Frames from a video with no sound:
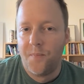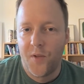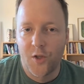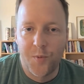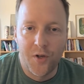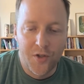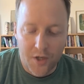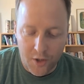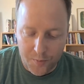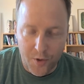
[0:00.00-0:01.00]
experience in
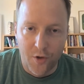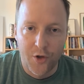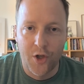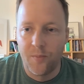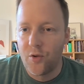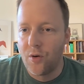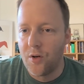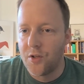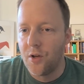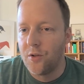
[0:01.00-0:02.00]
entrepreneurship, to
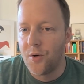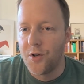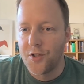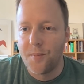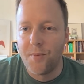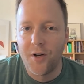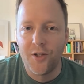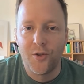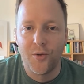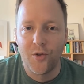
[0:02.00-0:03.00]
earn some money,
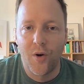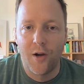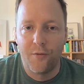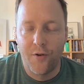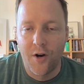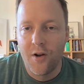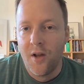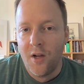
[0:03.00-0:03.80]
to have fun.